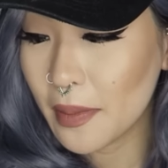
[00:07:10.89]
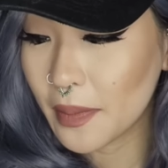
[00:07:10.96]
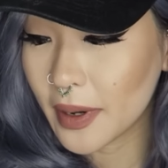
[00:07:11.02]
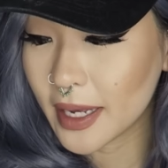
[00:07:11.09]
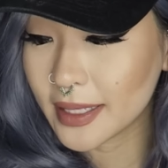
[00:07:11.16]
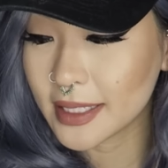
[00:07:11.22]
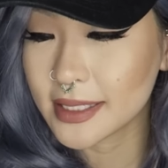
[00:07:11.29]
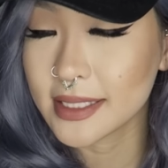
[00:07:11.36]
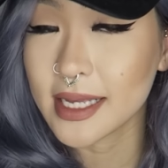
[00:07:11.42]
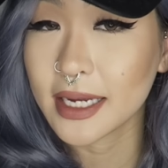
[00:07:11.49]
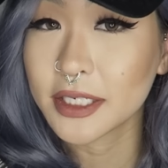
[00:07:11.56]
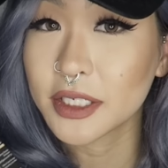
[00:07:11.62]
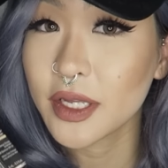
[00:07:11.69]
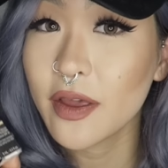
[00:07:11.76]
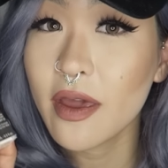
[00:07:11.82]
But this is
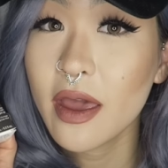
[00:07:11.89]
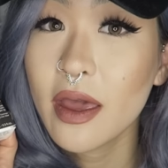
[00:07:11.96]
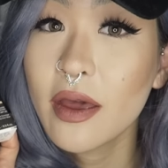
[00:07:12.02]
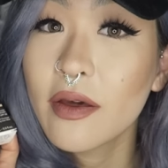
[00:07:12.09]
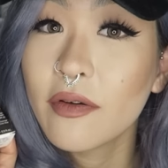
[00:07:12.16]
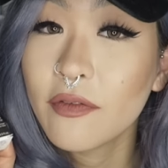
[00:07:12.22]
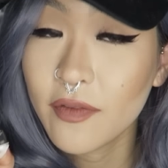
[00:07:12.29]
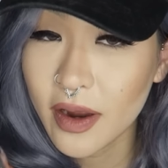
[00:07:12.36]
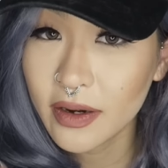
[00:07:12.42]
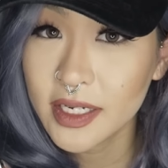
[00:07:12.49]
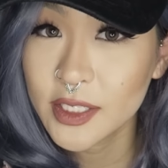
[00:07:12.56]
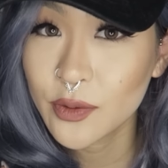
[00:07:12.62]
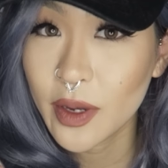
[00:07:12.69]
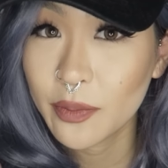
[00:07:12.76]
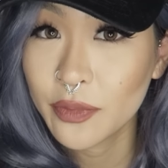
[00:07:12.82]
actually
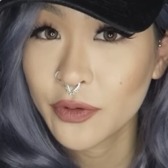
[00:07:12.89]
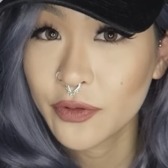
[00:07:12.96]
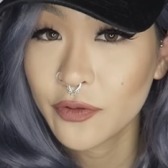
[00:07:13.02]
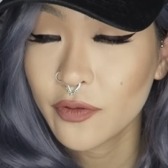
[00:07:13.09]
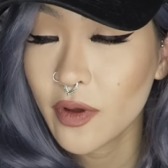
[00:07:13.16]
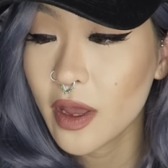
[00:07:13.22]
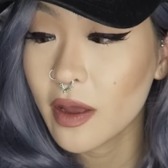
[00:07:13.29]
very sweat-proof